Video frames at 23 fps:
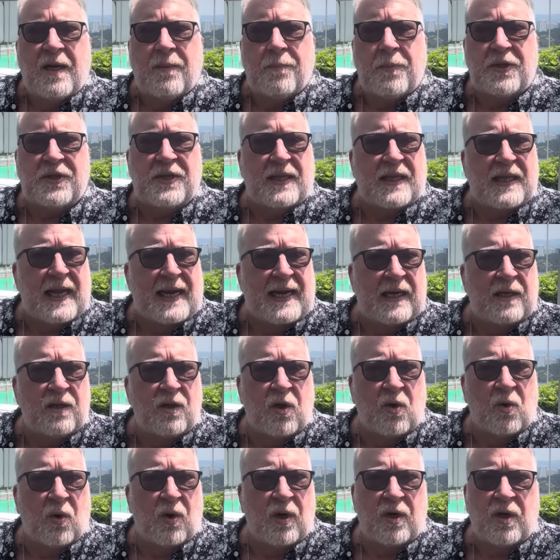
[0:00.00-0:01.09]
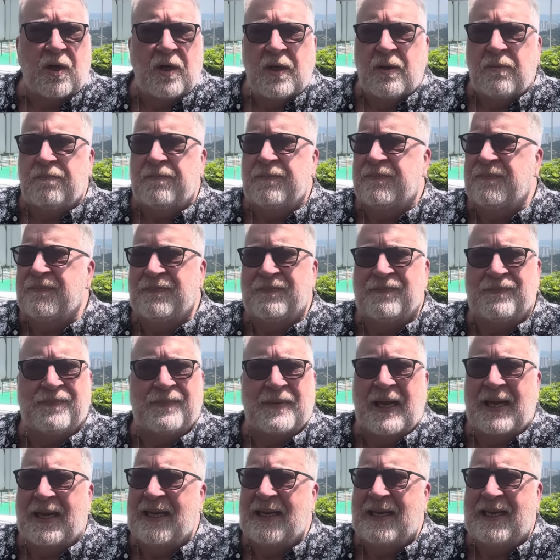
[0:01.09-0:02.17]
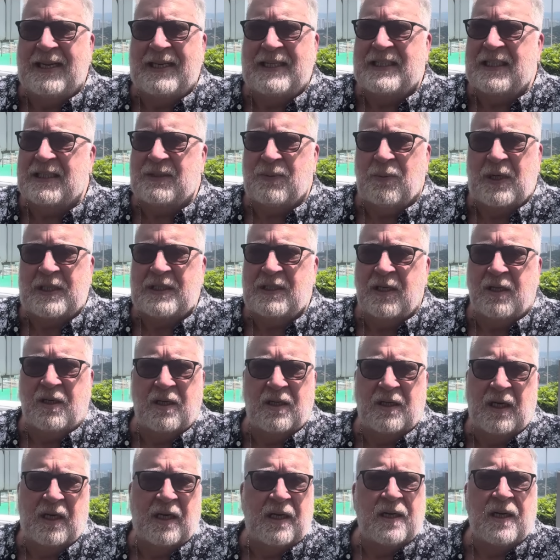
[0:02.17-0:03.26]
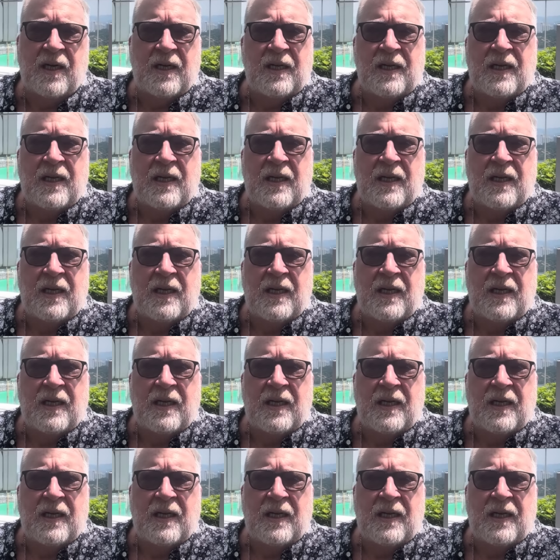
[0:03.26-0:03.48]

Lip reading: but the landlord, he just wasn't good.